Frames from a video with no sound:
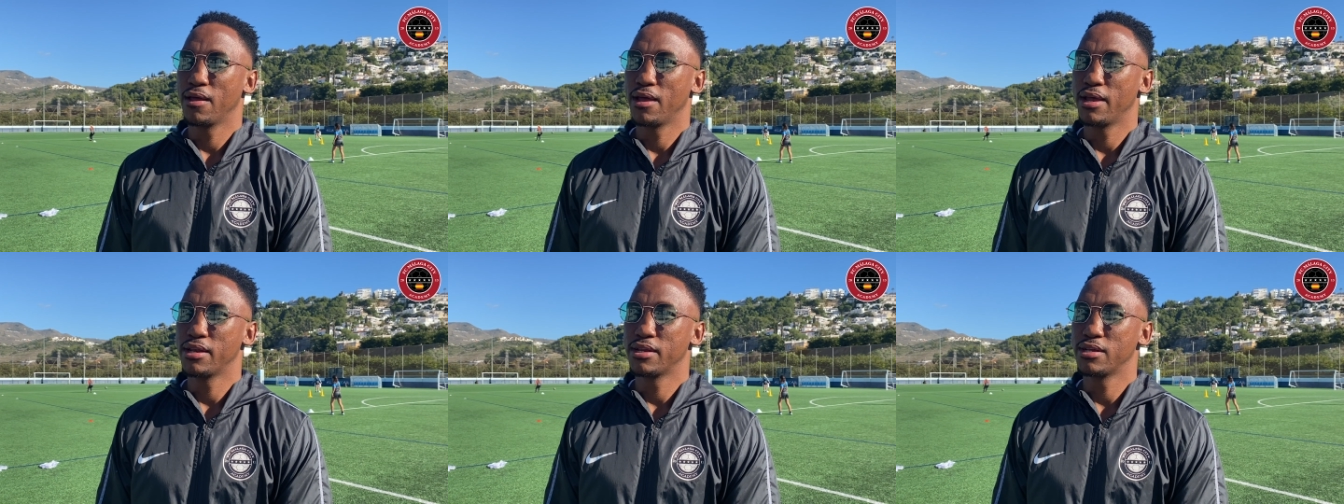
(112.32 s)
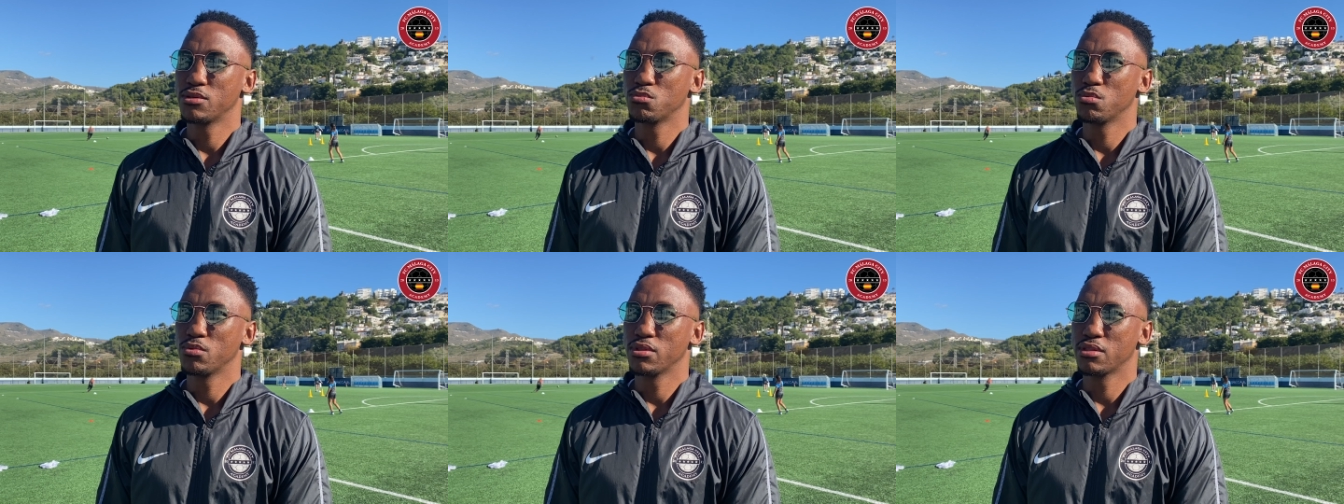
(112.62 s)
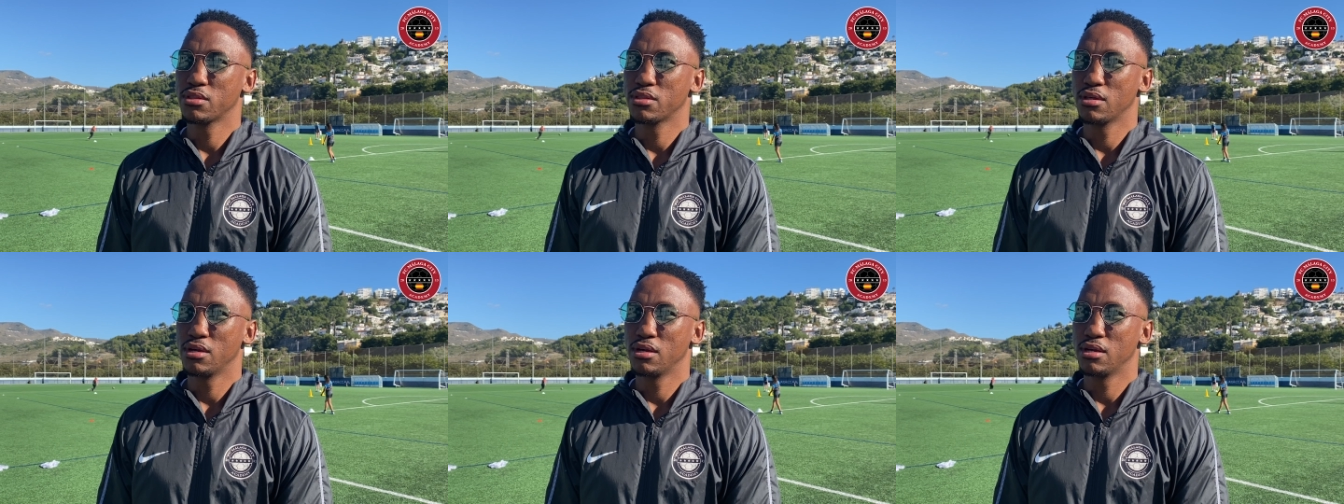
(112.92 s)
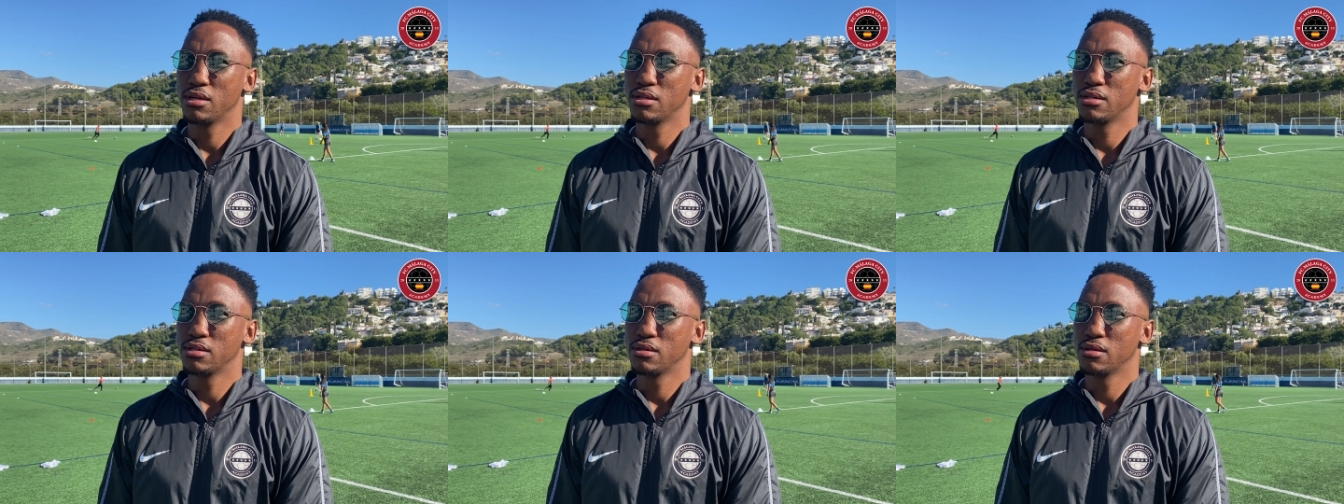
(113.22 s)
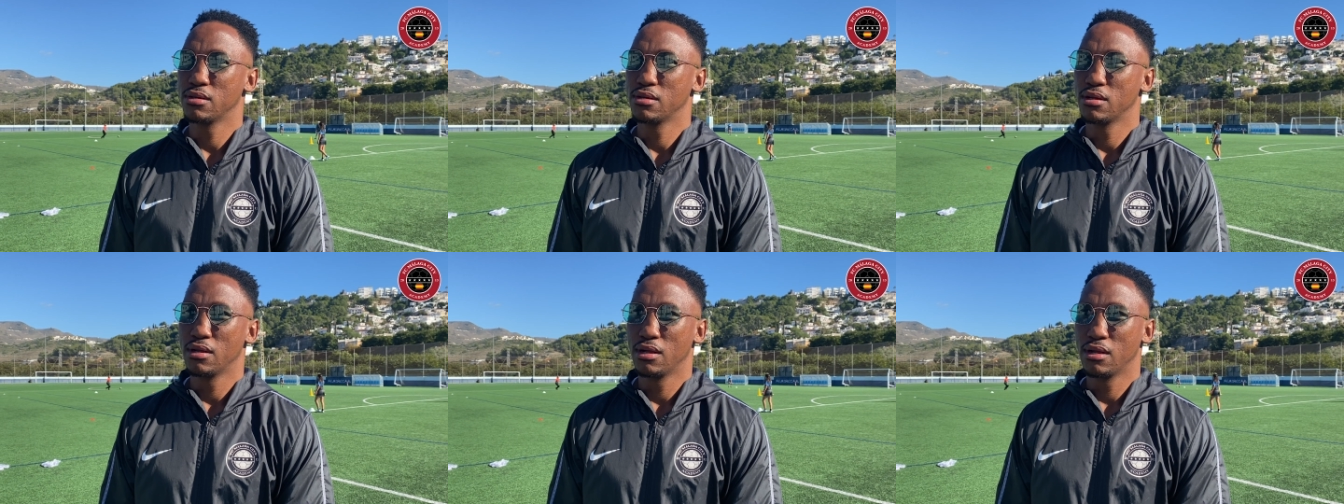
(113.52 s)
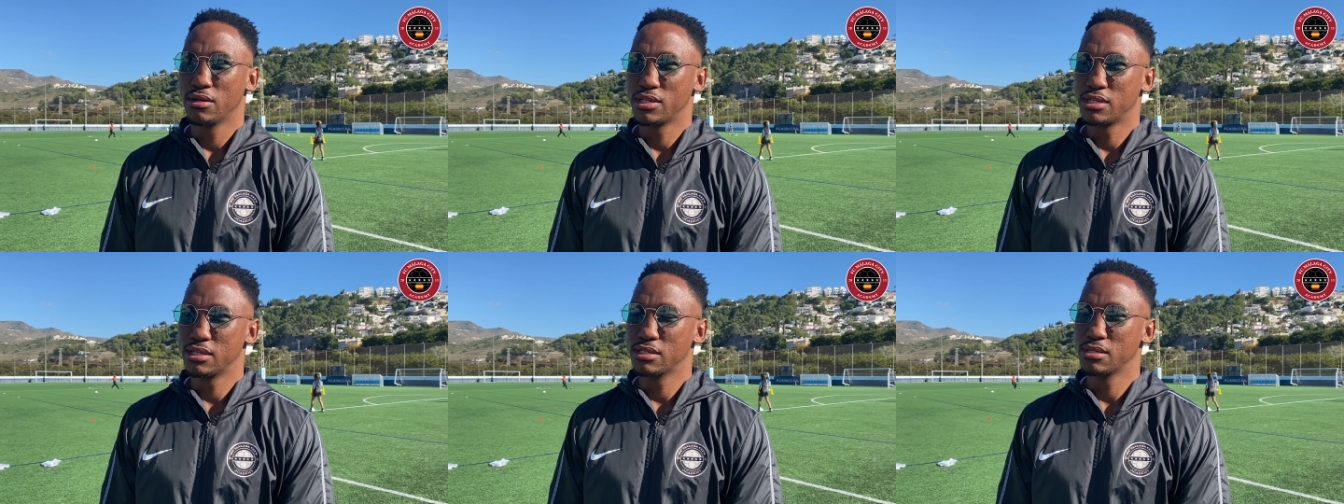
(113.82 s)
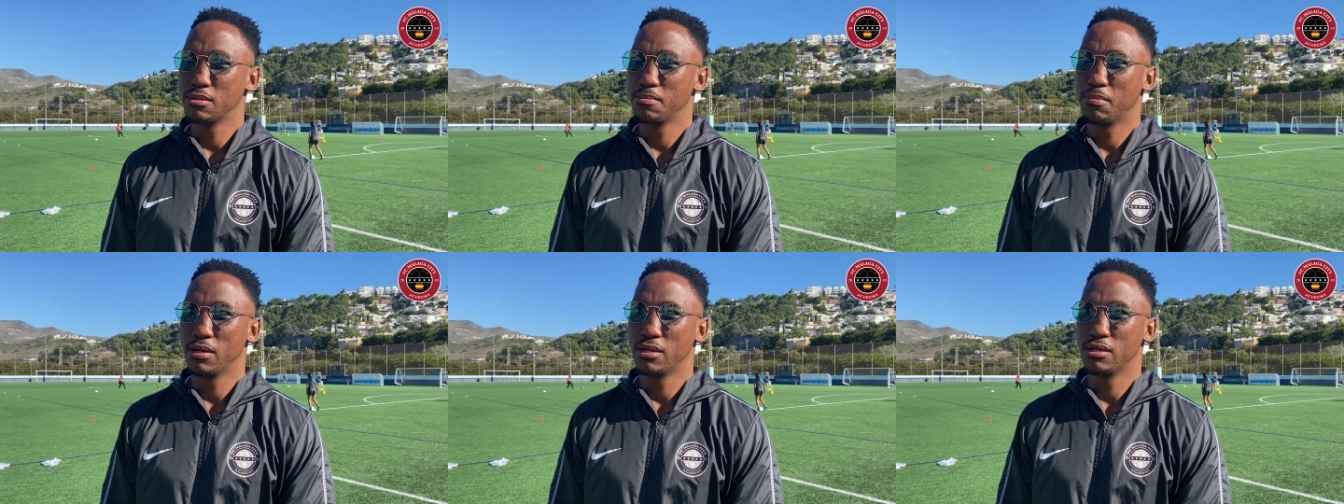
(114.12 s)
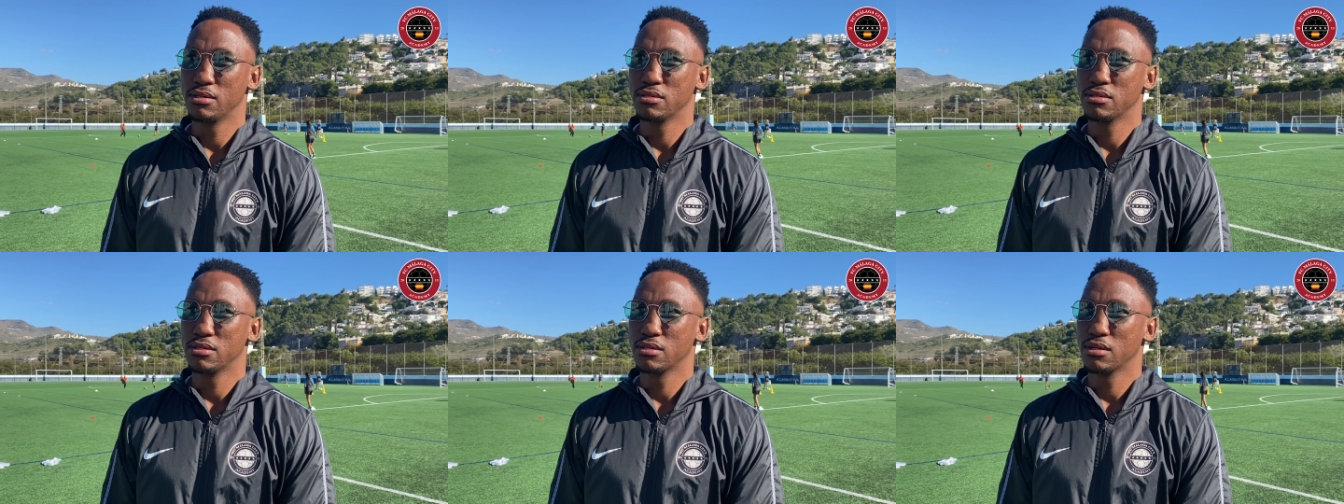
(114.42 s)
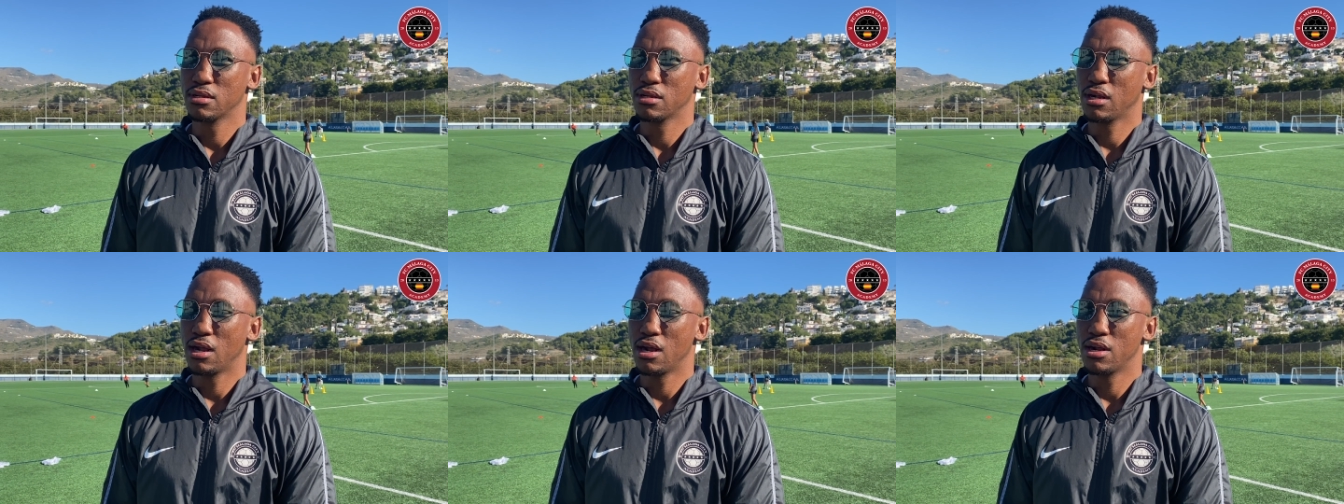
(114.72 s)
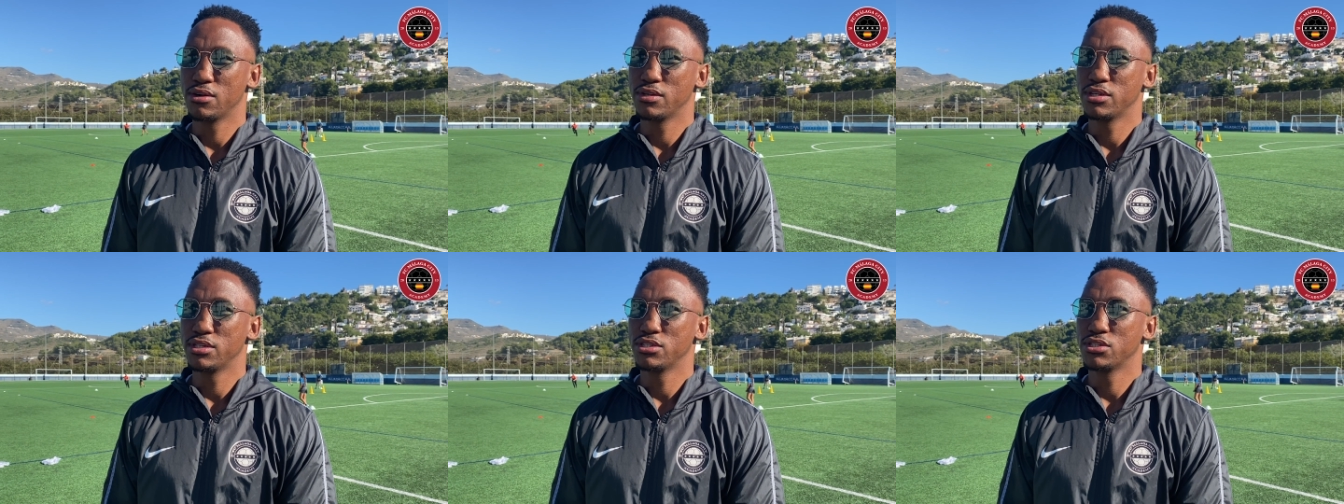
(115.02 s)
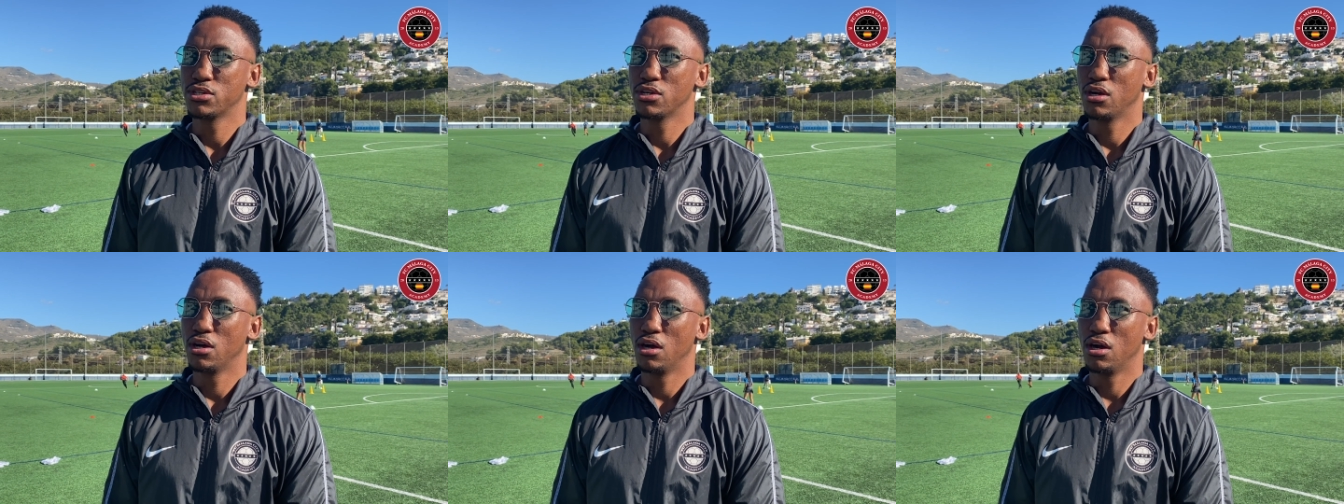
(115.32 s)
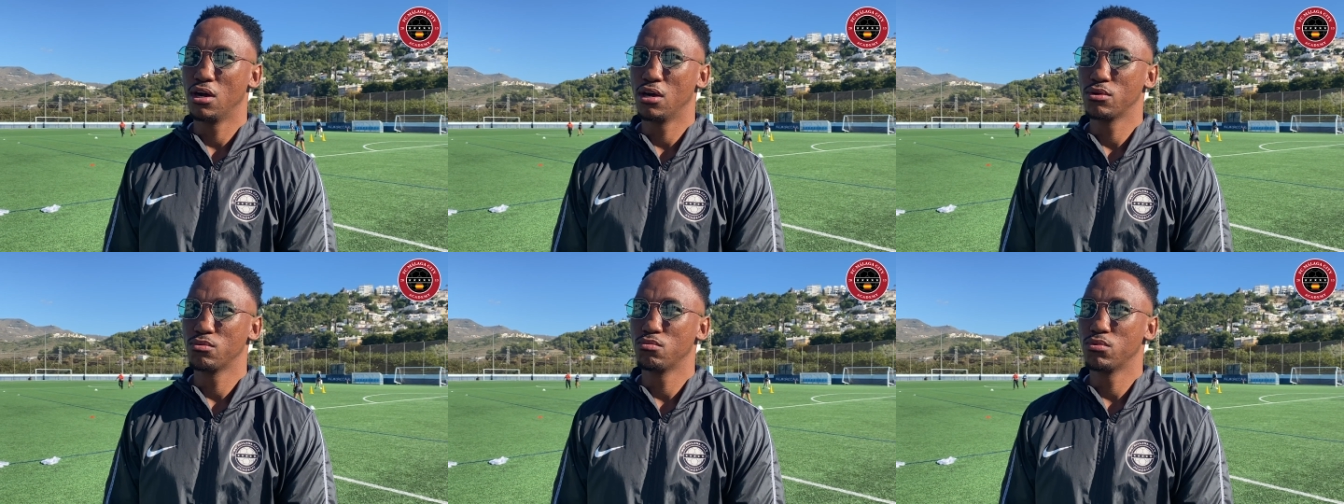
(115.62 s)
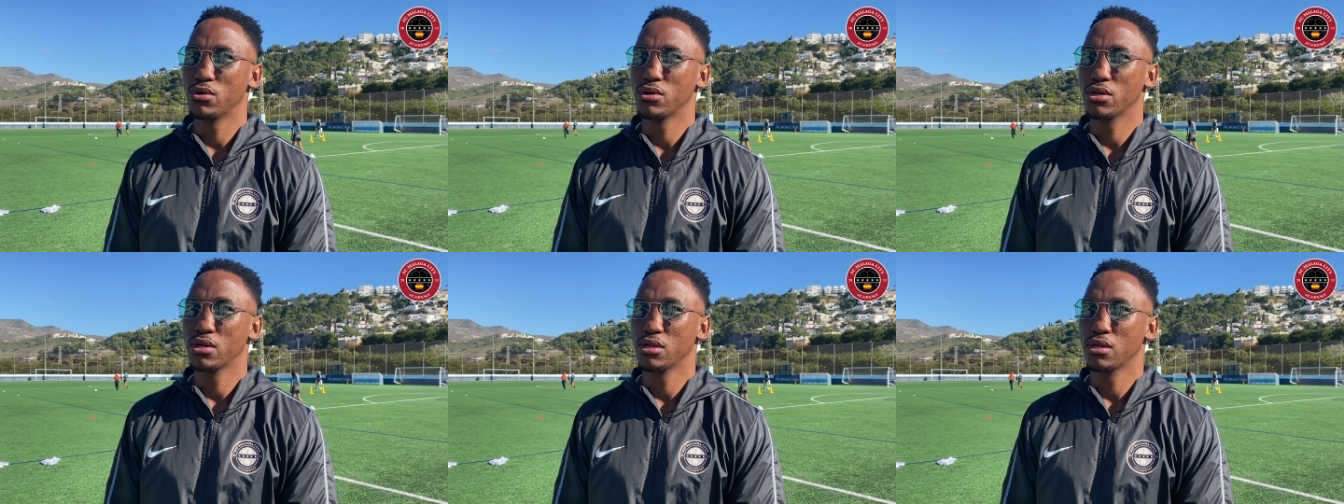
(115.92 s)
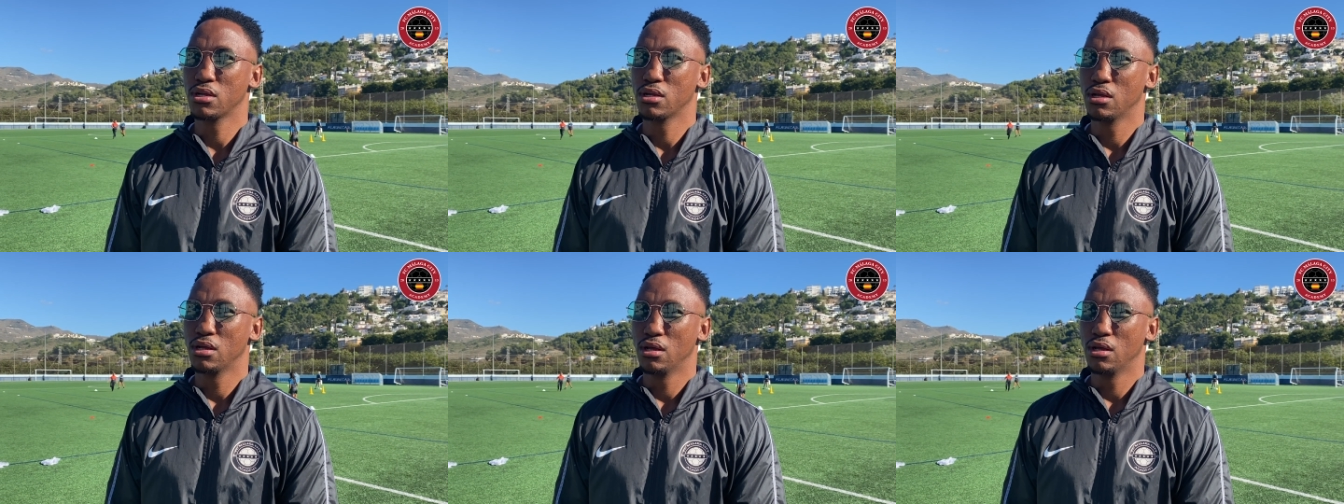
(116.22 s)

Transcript: added with uh, discipline, courage, hard work,